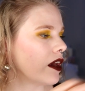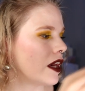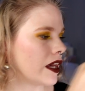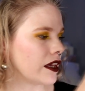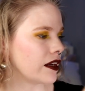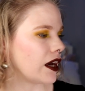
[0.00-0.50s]

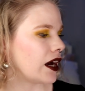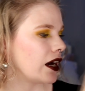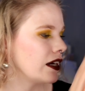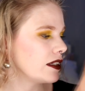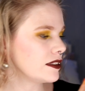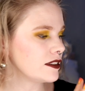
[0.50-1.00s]
and
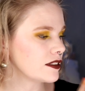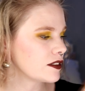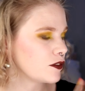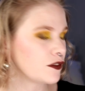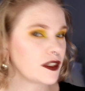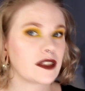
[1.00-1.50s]
I
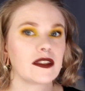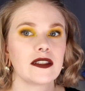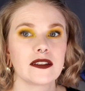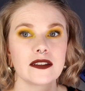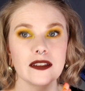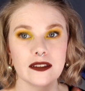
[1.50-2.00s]
just think
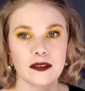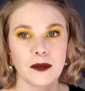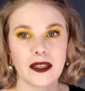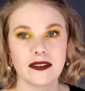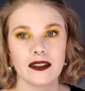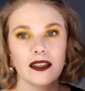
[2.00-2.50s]
this is
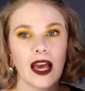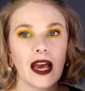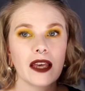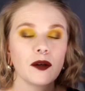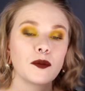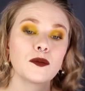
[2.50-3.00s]
amazing.
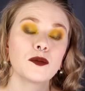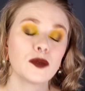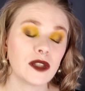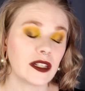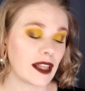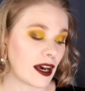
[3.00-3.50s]
I
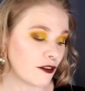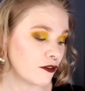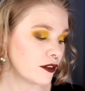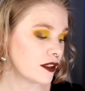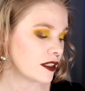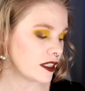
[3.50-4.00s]
would
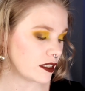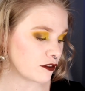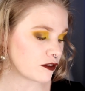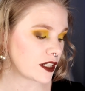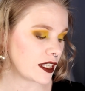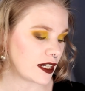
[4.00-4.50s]
love
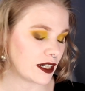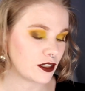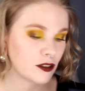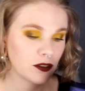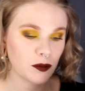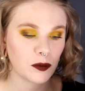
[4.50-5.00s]
if
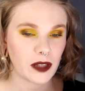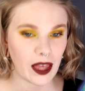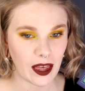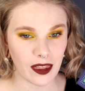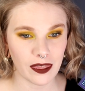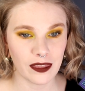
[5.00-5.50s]
Kaleidos would
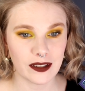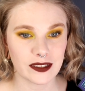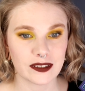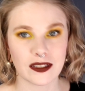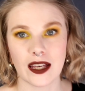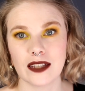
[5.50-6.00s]
have
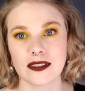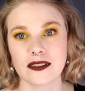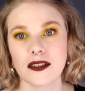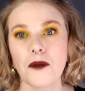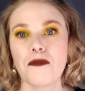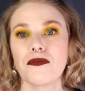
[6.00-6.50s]
this
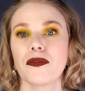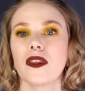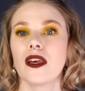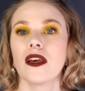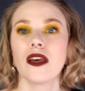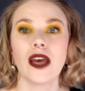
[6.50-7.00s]
as
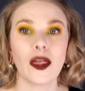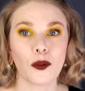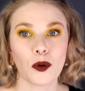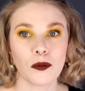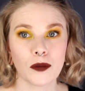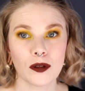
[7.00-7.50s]
a
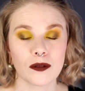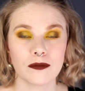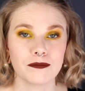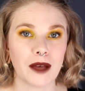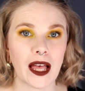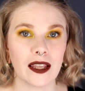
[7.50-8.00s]
normal
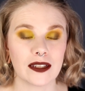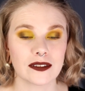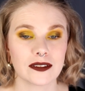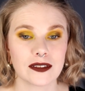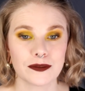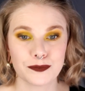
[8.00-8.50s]

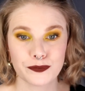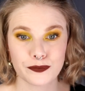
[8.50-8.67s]
palette